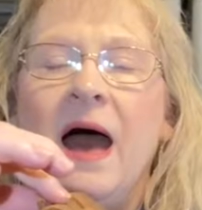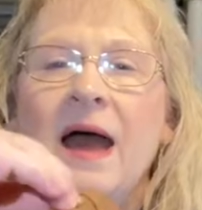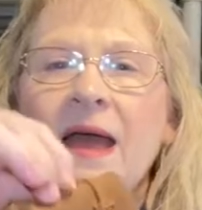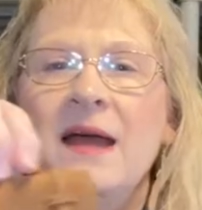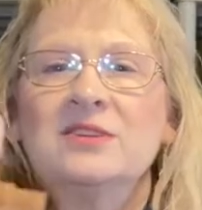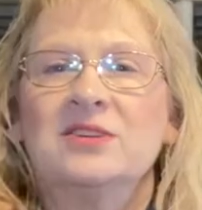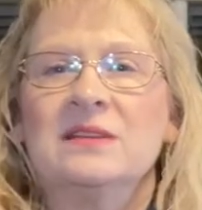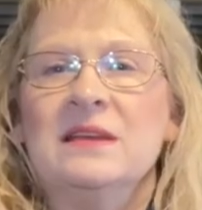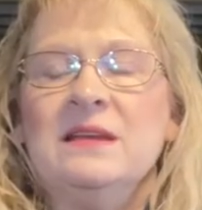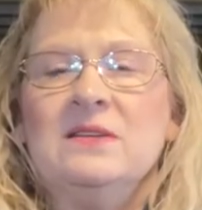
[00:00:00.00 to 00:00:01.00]
I
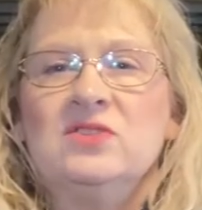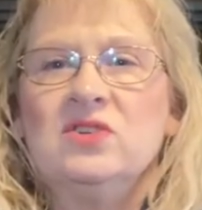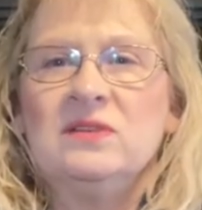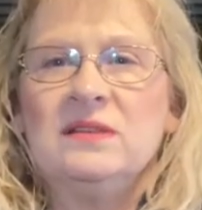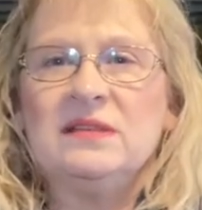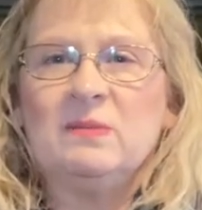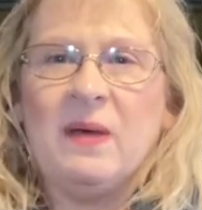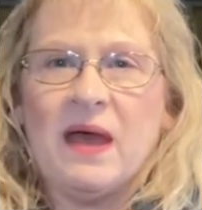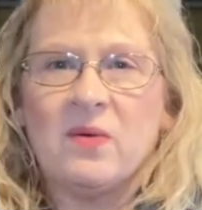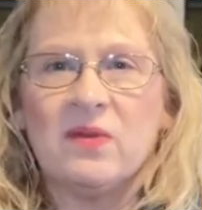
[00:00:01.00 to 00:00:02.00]
actually took this
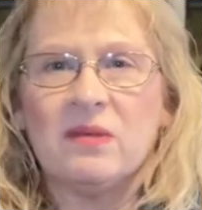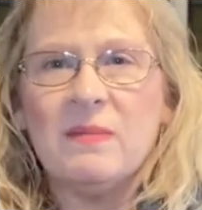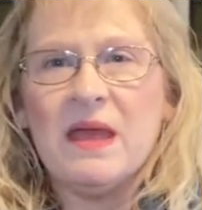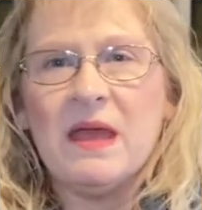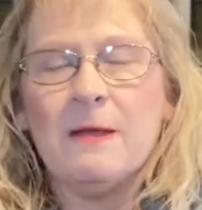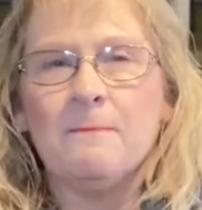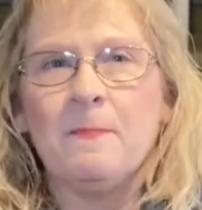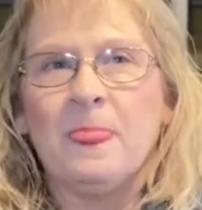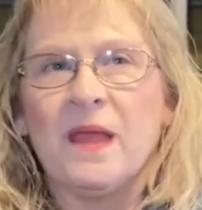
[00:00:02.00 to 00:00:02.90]
bag with me